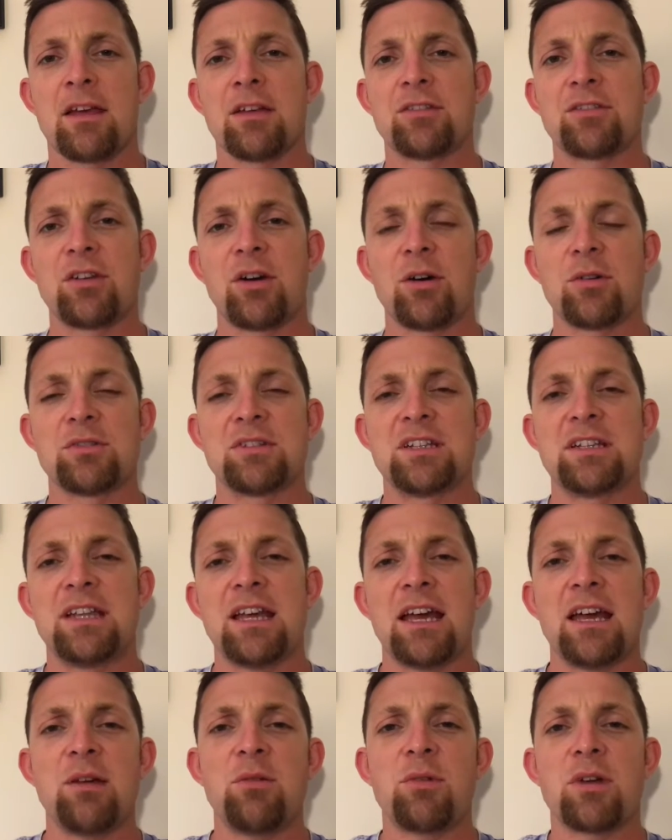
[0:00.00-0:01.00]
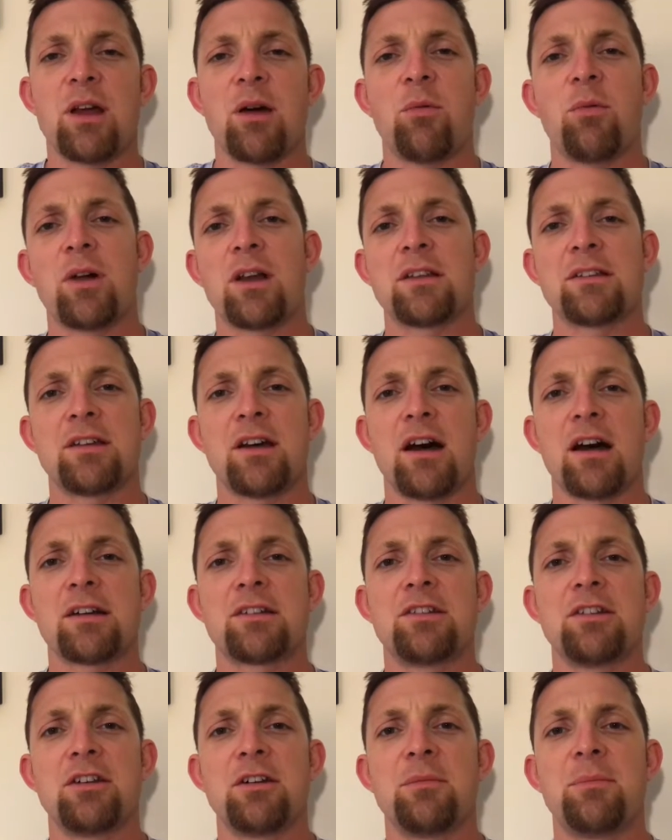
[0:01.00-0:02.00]
So, today, what I want to
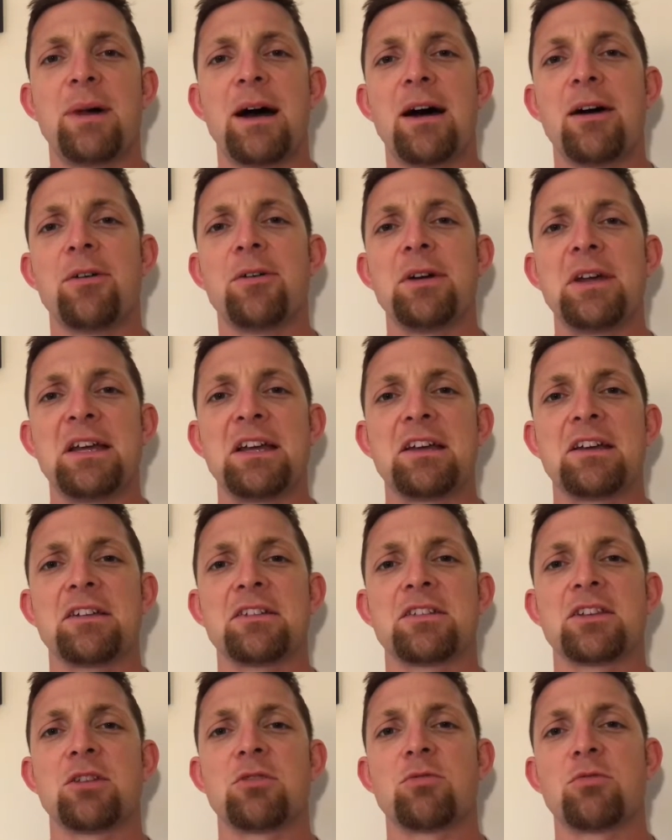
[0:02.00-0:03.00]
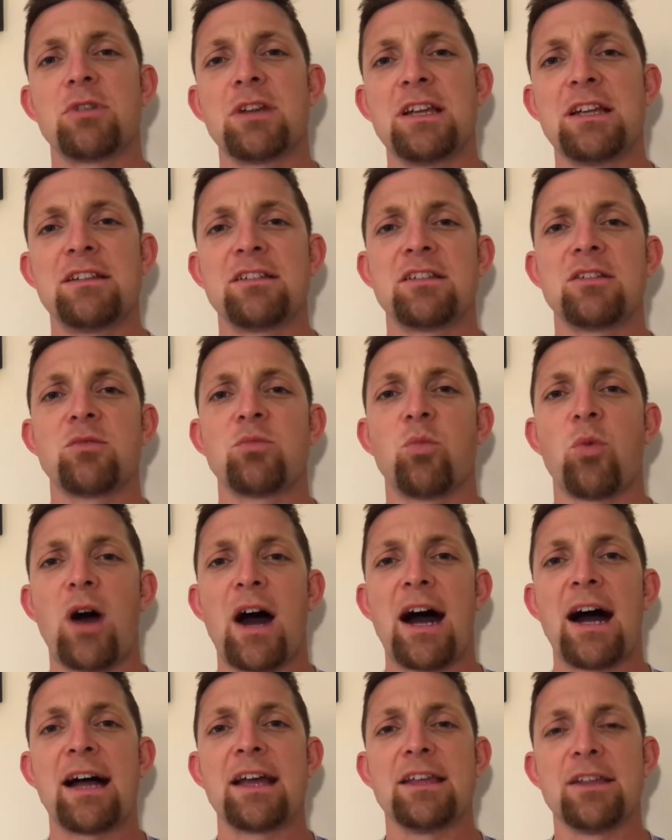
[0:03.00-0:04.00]
talk to you about is the reason
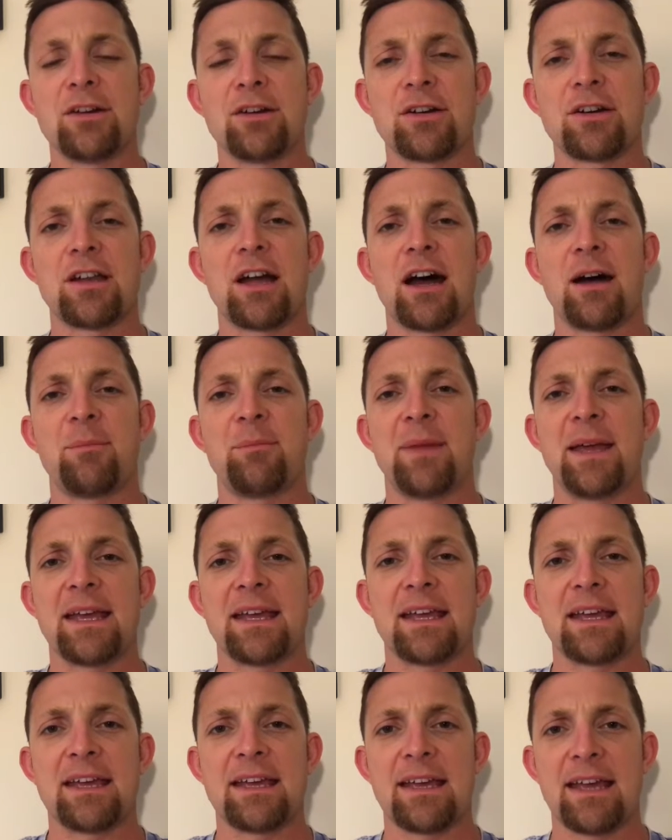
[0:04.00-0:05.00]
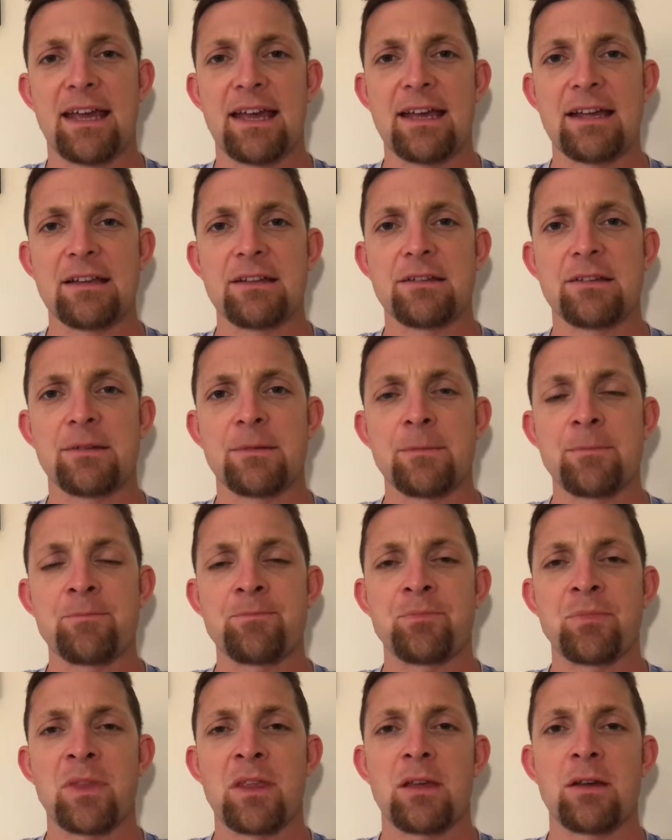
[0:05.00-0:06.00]
why you're not making gains.
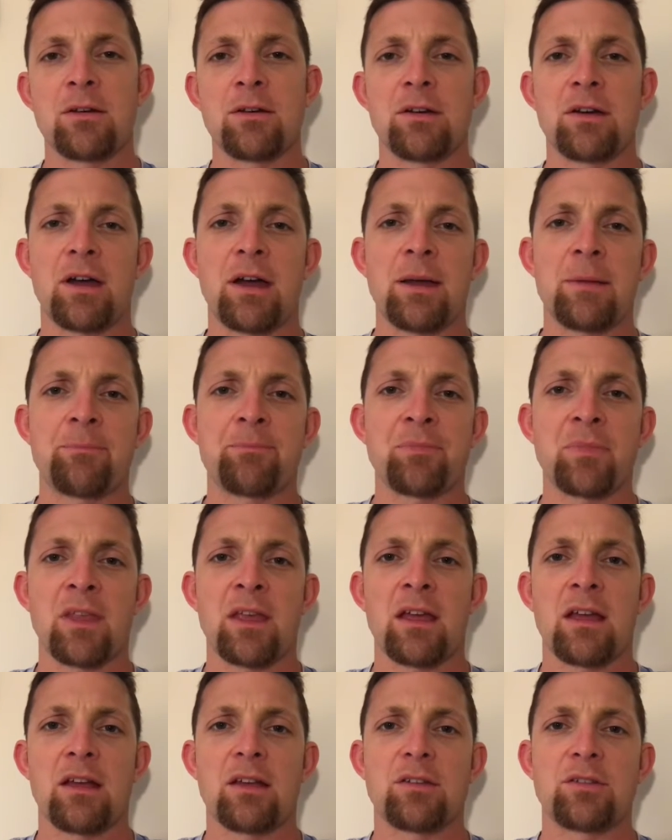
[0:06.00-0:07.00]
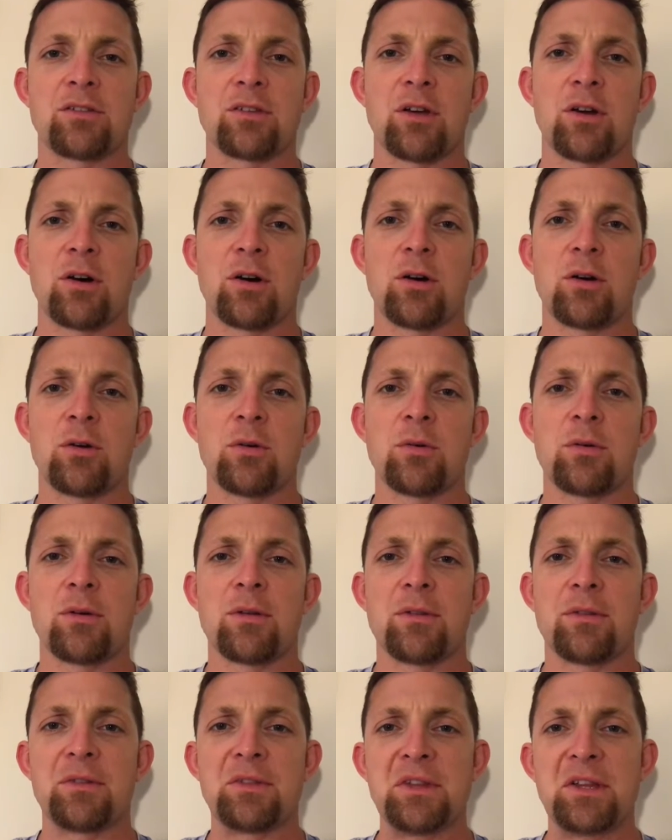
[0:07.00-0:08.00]
Okay? So,
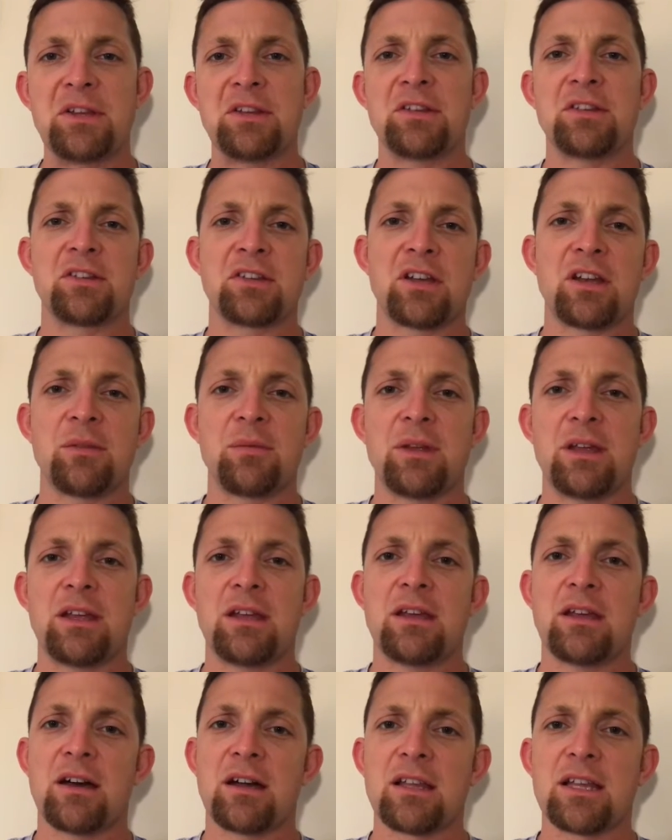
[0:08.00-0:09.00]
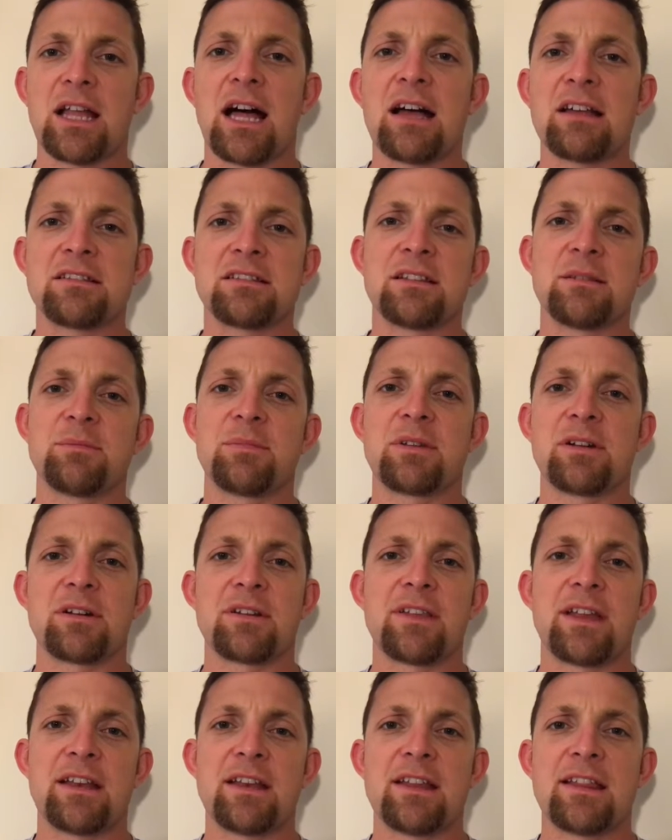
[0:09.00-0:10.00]
this is going to be a lot
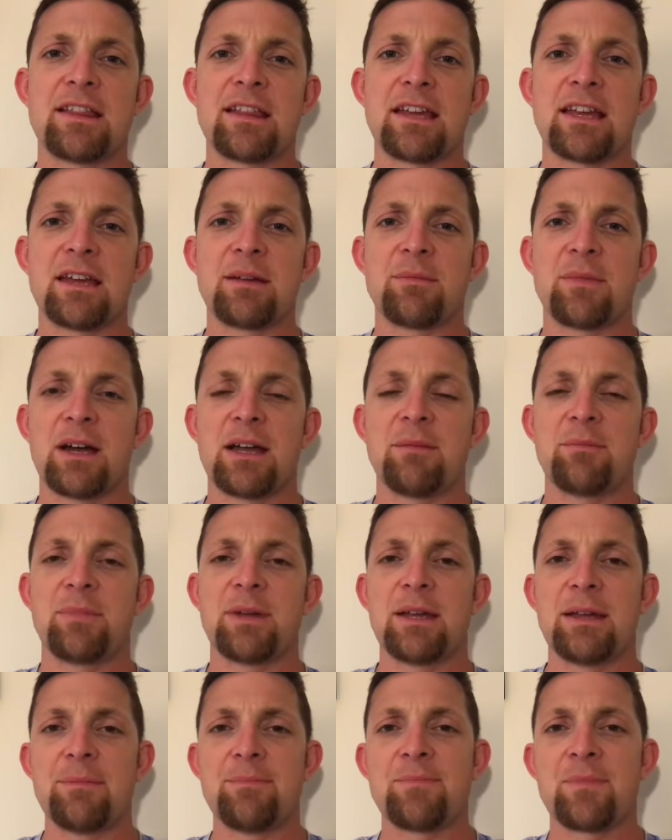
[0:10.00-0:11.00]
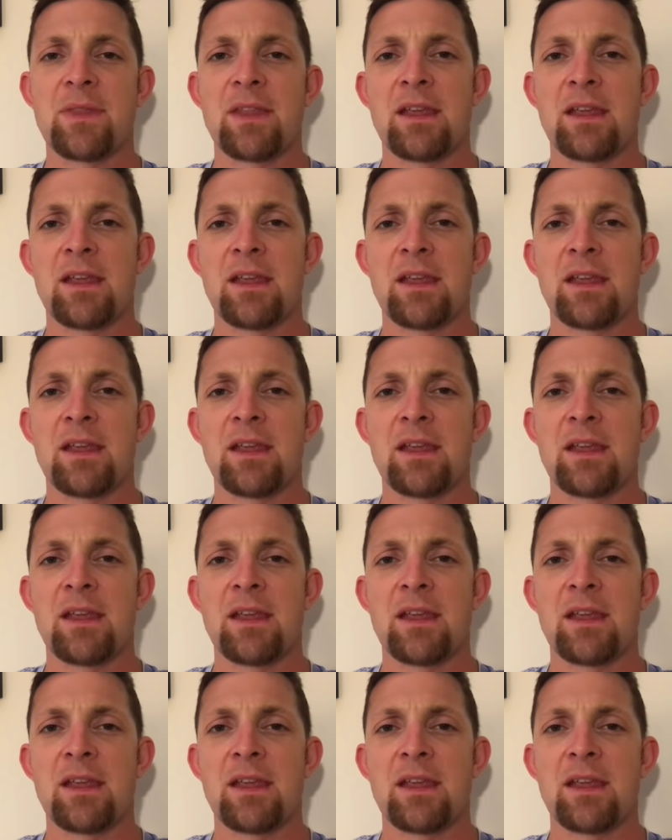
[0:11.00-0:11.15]
simpler than you think it might be.